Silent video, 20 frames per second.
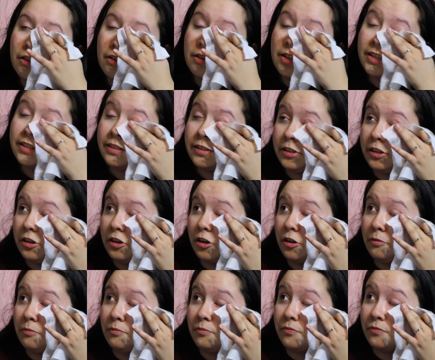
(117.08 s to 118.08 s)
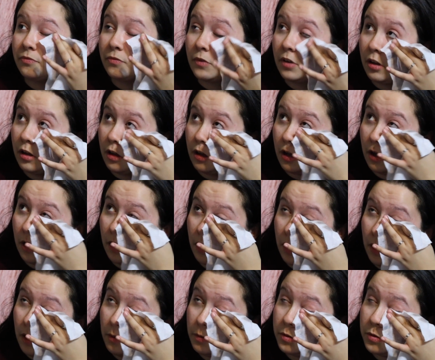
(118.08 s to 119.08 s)
this year
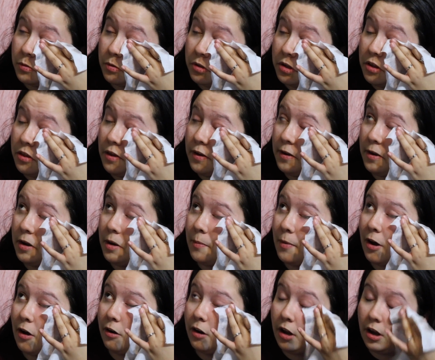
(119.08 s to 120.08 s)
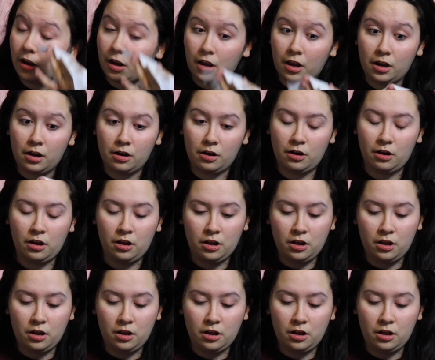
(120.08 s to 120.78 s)
I was really thinking about it, and,